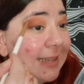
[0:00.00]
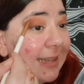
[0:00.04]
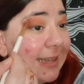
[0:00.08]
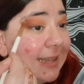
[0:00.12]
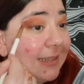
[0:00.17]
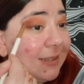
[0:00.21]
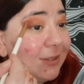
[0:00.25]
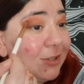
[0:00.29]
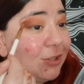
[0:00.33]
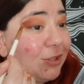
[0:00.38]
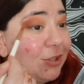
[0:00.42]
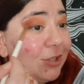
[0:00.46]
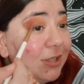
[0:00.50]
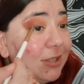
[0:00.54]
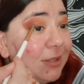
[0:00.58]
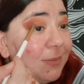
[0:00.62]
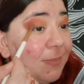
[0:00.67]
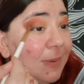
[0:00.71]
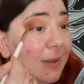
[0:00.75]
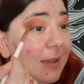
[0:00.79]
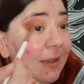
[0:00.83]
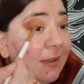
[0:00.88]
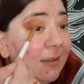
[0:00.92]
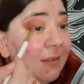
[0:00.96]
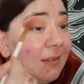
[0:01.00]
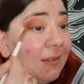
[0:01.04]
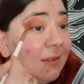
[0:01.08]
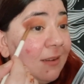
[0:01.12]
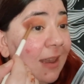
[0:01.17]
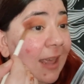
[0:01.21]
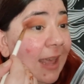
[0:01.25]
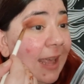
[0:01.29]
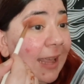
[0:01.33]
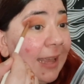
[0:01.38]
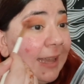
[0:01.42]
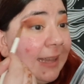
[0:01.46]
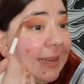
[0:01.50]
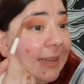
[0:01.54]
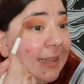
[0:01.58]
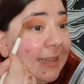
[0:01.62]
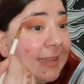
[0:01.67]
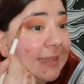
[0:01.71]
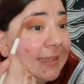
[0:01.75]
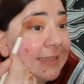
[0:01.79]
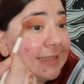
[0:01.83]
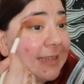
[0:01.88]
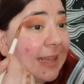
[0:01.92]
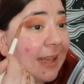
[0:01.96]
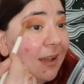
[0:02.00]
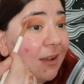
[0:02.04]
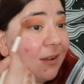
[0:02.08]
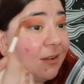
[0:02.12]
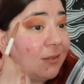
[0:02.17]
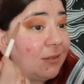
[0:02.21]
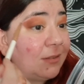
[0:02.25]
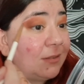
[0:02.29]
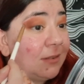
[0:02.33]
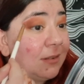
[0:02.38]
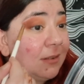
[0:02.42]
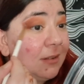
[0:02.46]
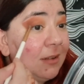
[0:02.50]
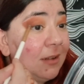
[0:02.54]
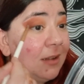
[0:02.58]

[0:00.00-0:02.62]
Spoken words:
it's just been hailing it down,